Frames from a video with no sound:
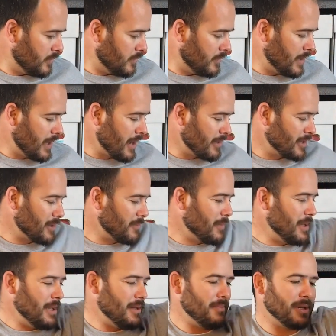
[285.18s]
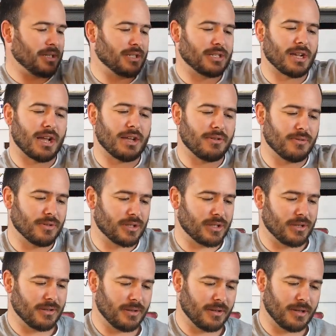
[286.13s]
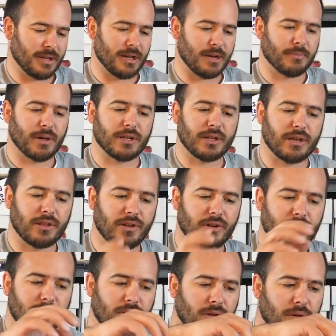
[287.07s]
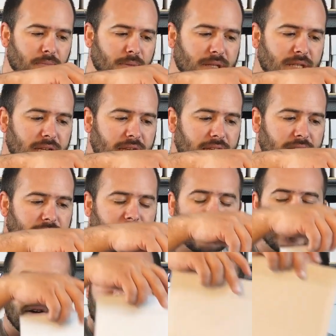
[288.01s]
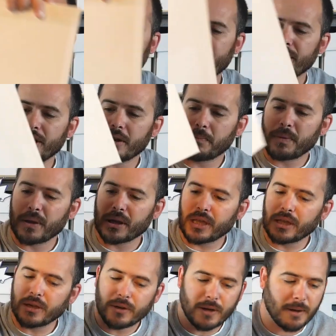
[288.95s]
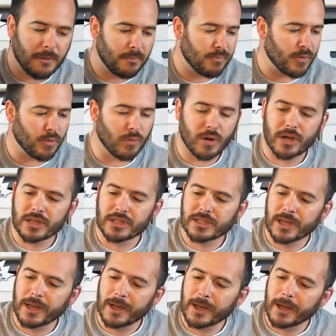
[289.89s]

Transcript: Now, some Image titles. Another Matina cover I ended up picking up was